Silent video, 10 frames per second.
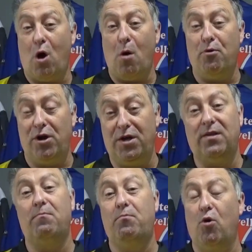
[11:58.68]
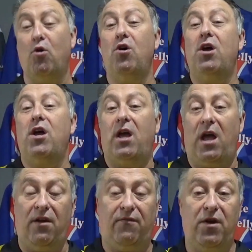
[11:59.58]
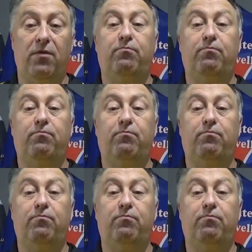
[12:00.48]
got to breathe. But if you